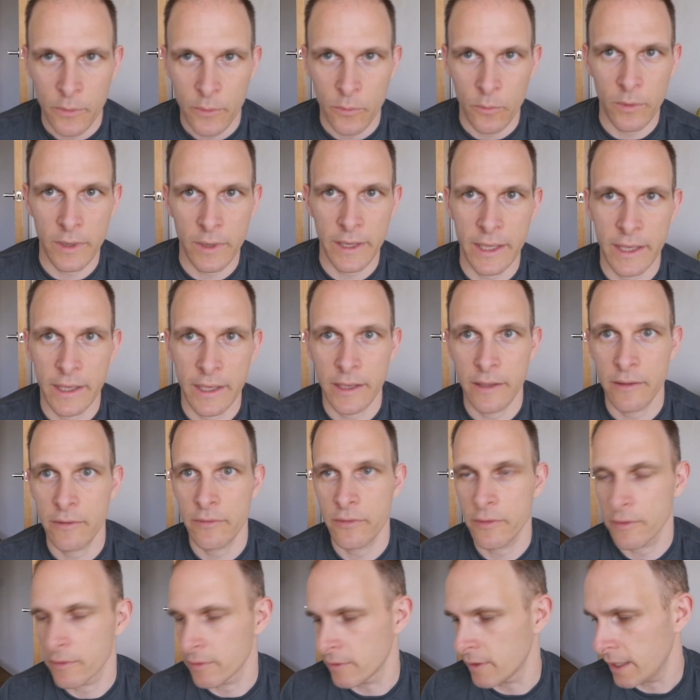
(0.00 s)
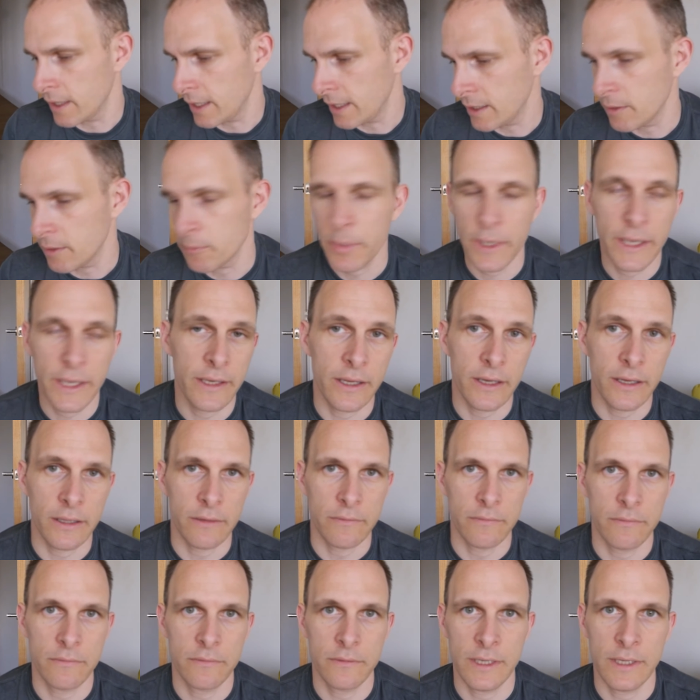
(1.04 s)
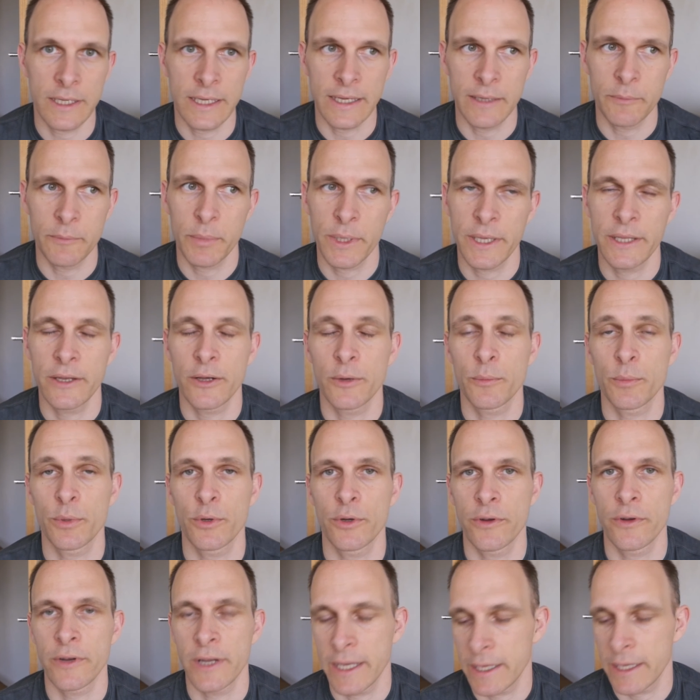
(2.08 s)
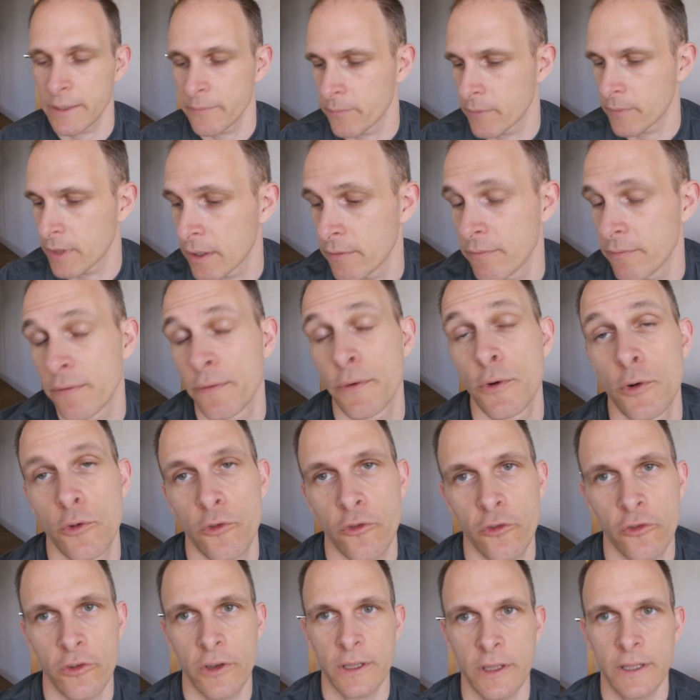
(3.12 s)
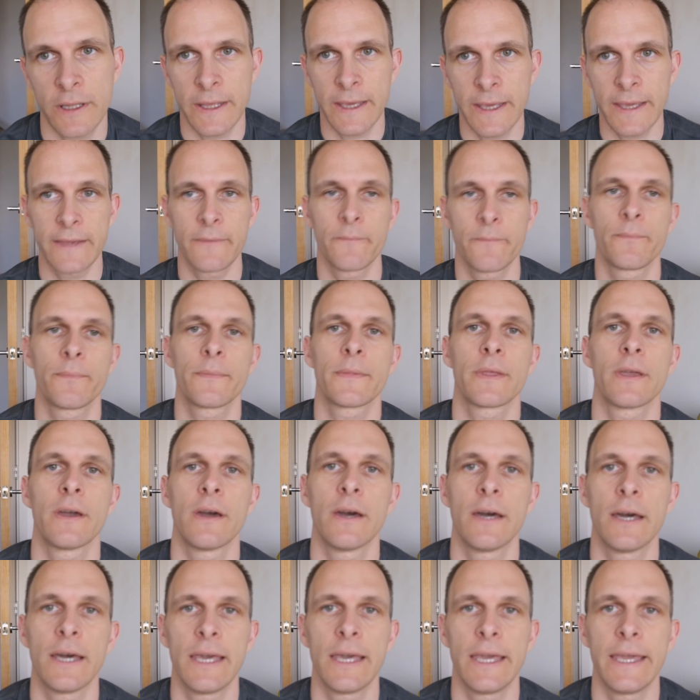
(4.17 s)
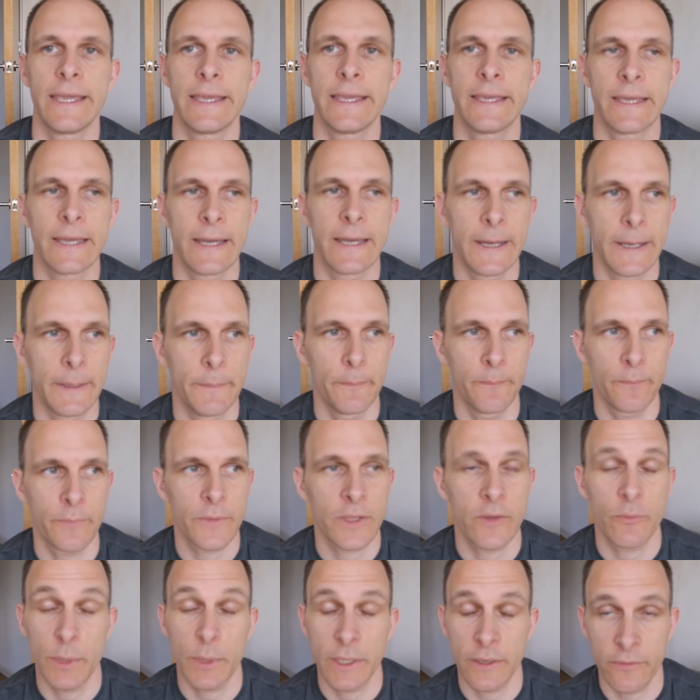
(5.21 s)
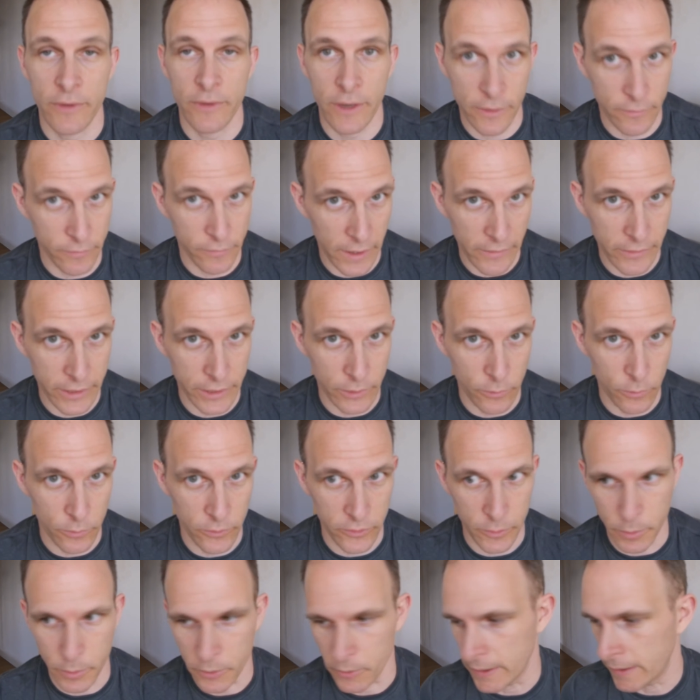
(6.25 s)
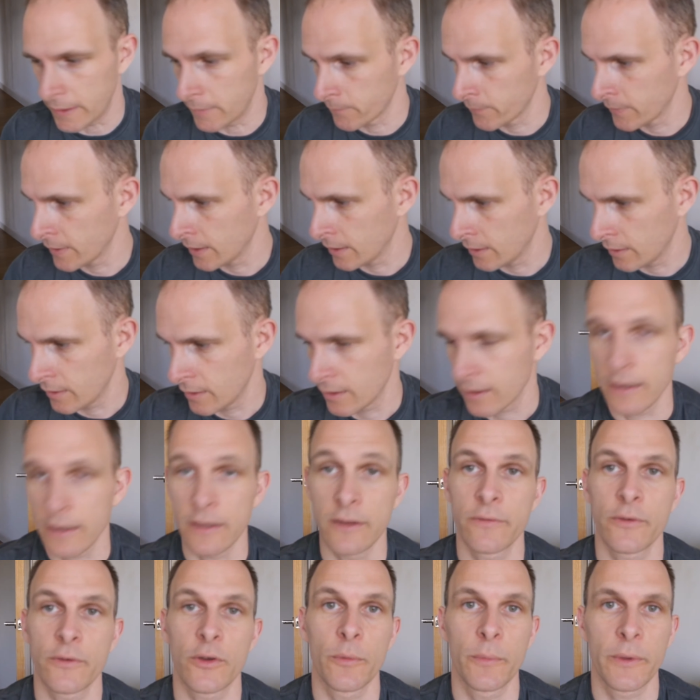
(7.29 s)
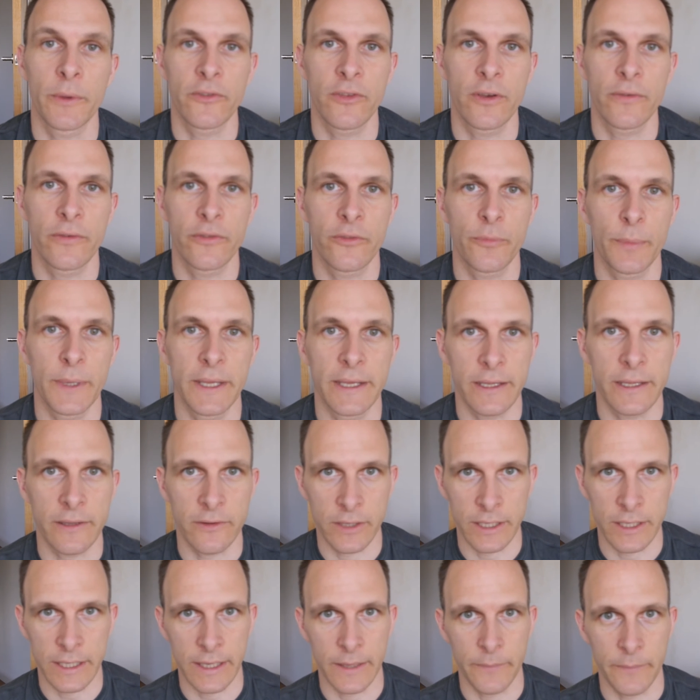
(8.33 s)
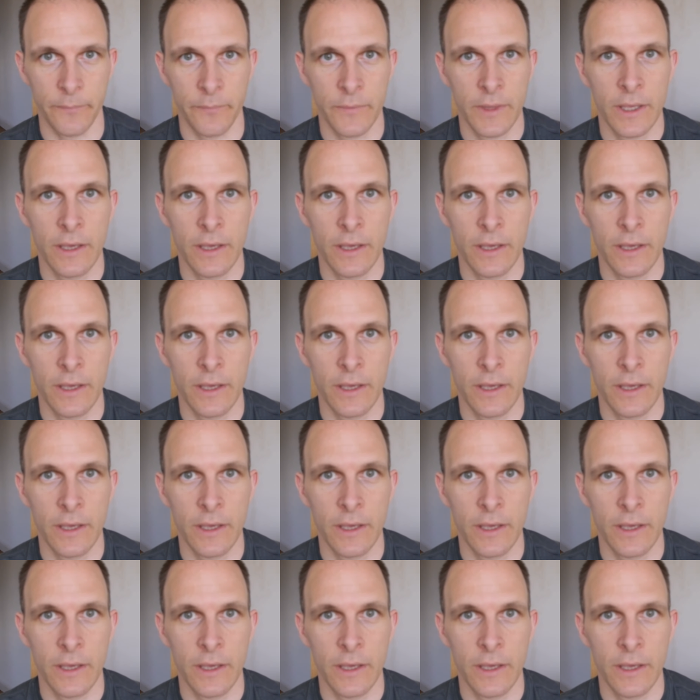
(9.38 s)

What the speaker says: with the Peanut at Peanut Brewery. Unfortunately, I have been a very, very naughty boy and I've got myself a speeding ticket.